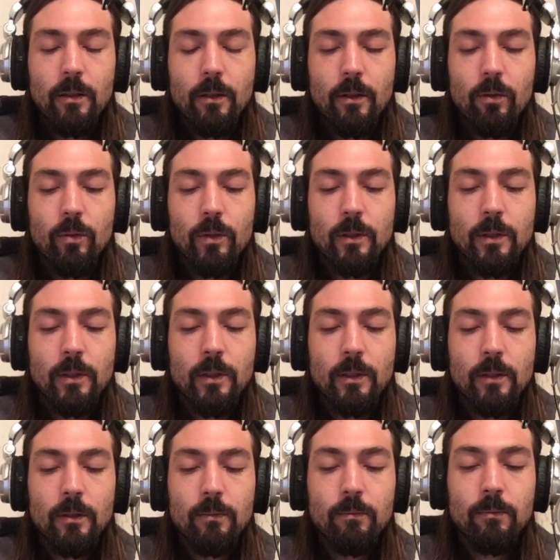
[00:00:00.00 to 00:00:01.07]
There was
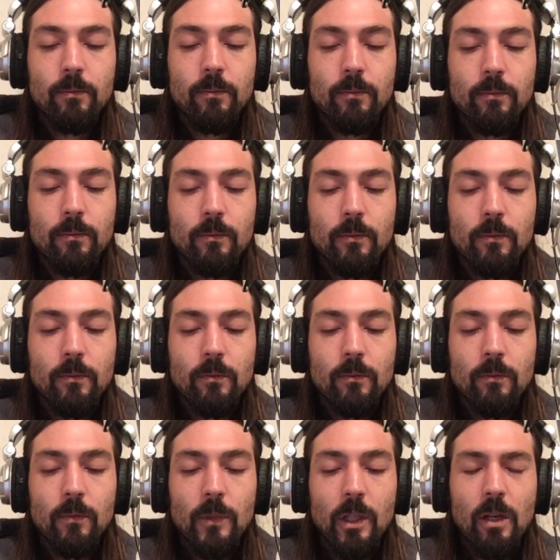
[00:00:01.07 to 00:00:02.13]
a
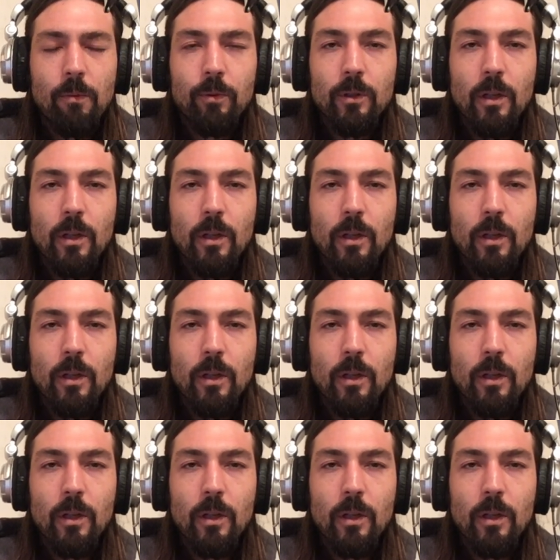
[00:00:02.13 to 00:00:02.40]
couple